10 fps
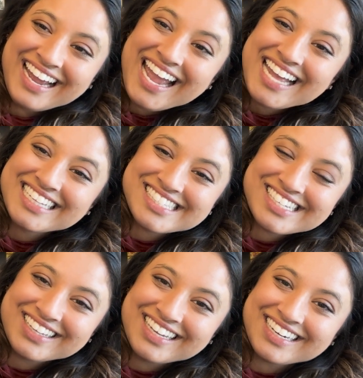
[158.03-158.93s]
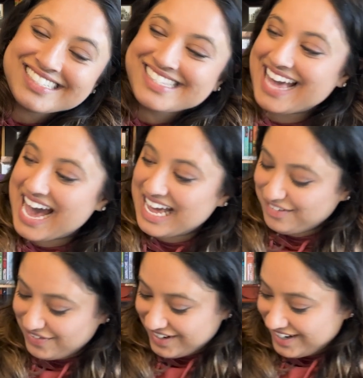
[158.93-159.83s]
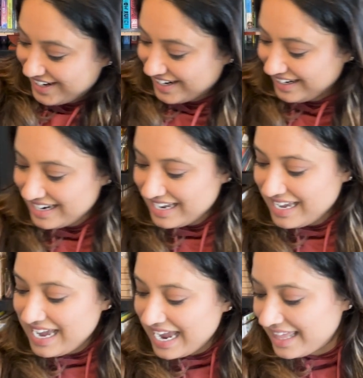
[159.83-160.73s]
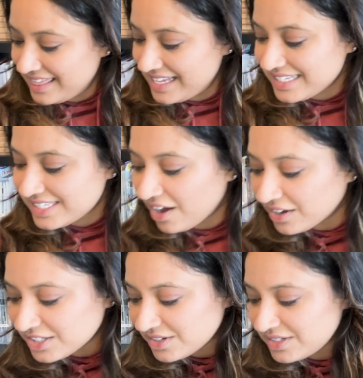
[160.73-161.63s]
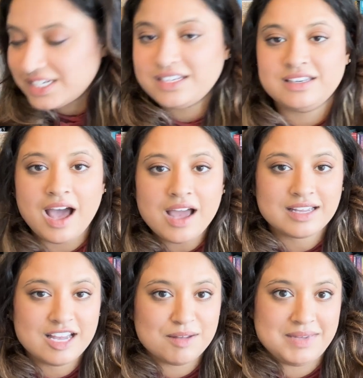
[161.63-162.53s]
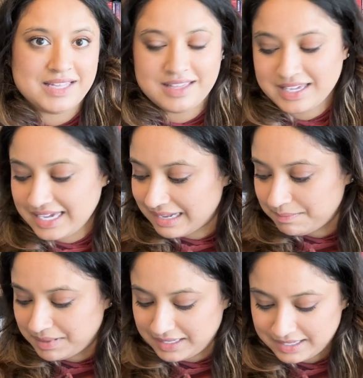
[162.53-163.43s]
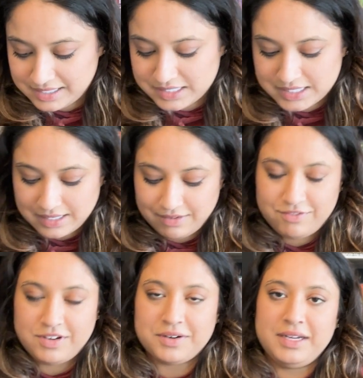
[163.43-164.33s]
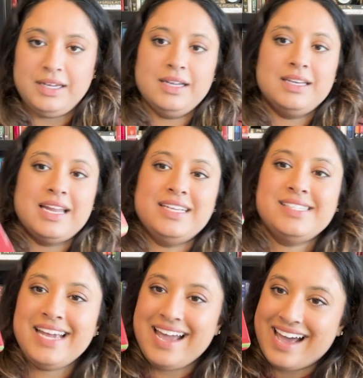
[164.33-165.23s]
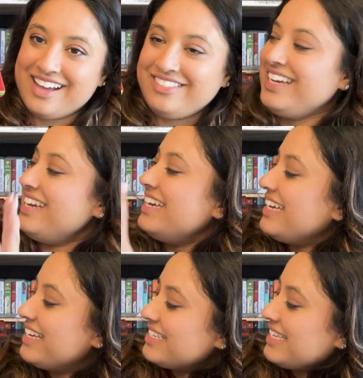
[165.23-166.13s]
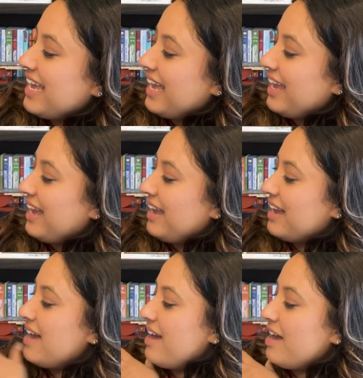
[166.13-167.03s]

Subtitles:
And so there's that for her. And this also did not come in the kit, but it is very nice to have, is a